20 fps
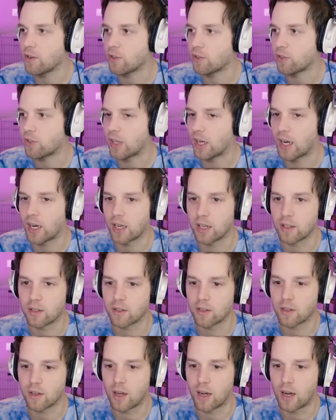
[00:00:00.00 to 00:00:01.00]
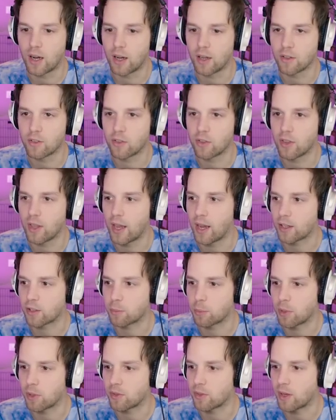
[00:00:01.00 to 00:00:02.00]
understand uh, to the
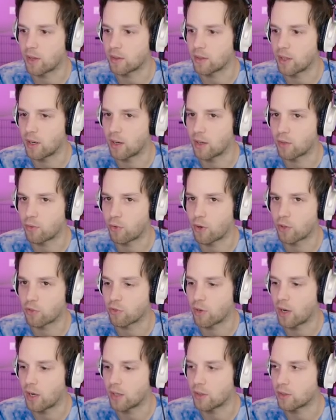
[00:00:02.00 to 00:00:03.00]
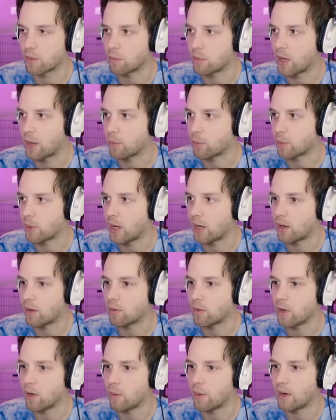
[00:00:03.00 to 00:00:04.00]
experts out there, it's frustrating sometimes when I
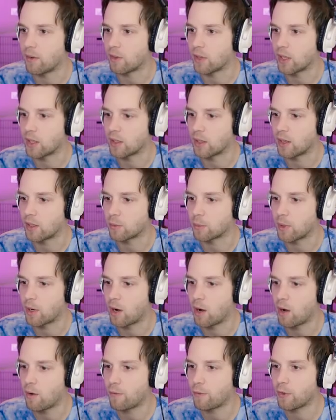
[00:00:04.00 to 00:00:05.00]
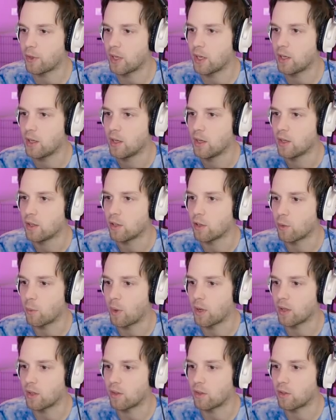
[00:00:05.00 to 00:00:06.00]
don't know what everything does, but hopefully you're
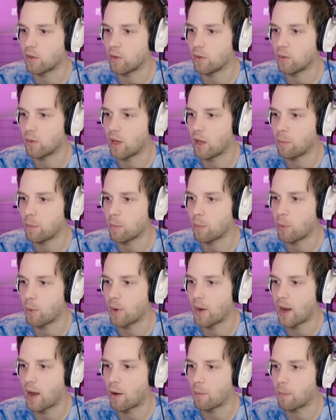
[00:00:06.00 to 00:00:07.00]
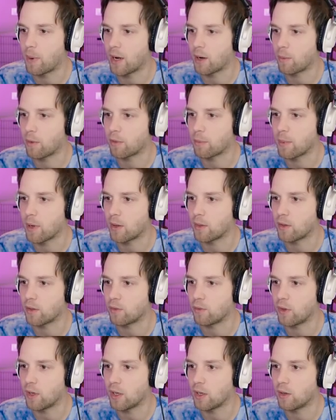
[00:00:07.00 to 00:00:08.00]
willing to help your boy out, bear with me on
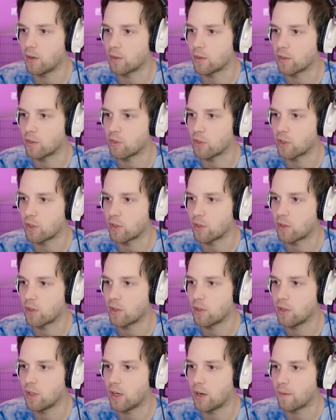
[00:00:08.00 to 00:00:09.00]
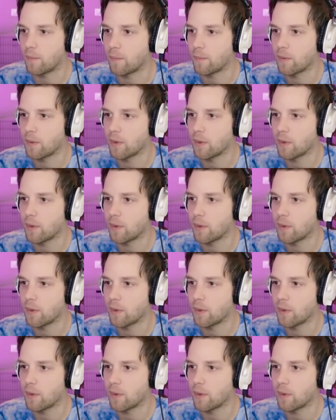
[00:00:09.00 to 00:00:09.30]
these videos, and just, you know,